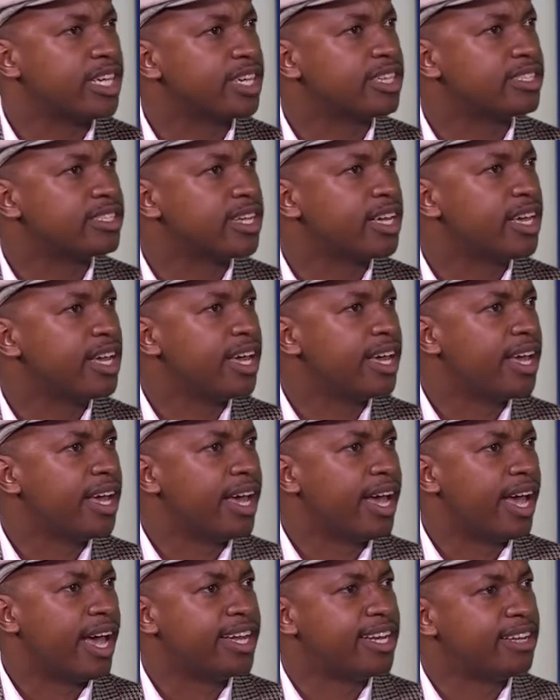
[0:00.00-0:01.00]
years
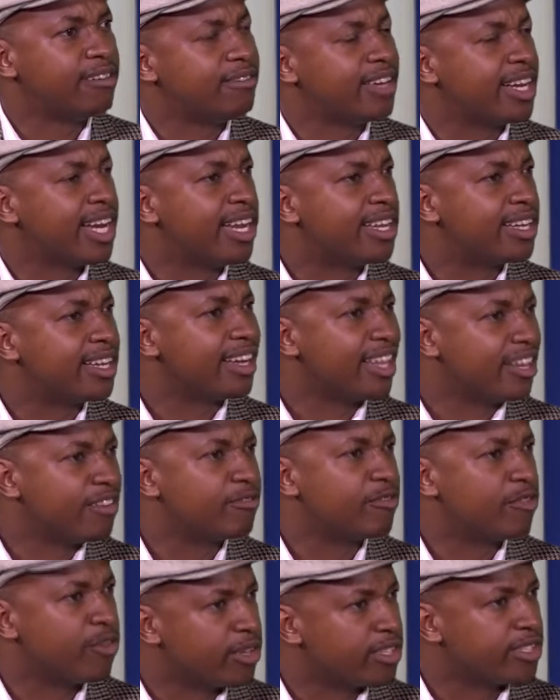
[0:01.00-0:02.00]
mm. and have very little
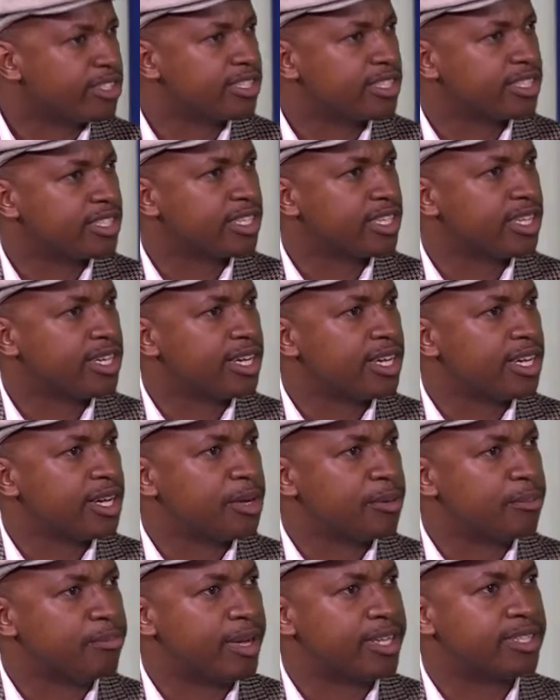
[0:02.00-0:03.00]

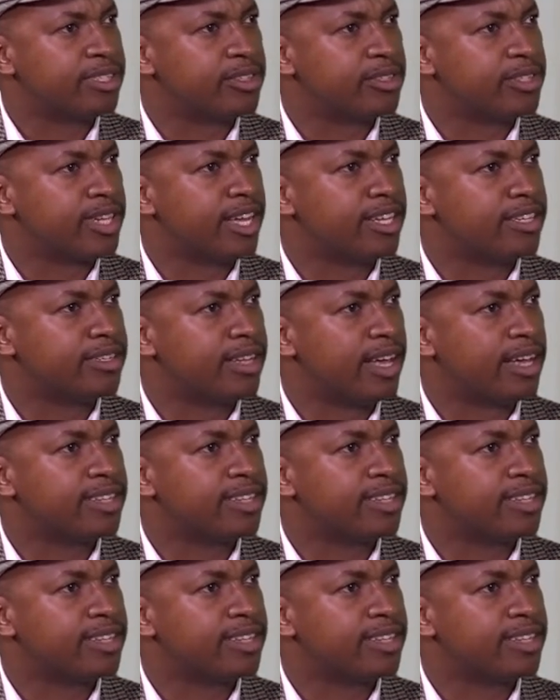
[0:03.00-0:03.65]
influence but you can.